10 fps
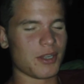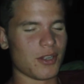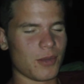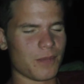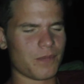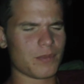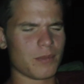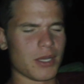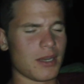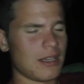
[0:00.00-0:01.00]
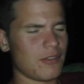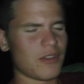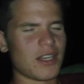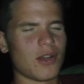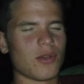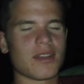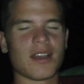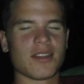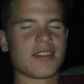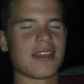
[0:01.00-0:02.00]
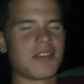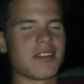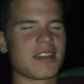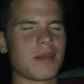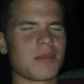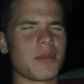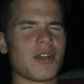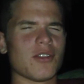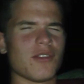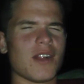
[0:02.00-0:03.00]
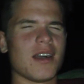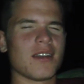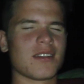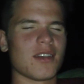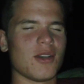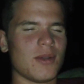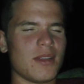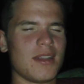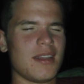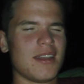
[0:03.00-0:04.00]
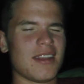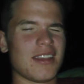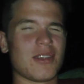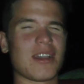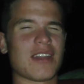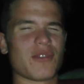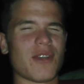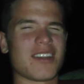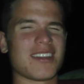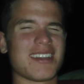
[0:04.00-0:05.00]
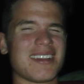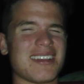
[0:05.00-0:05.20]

tomorrow. But if I don't, I'll just have to skip tomorrow's vlog. So thank you guys for watching.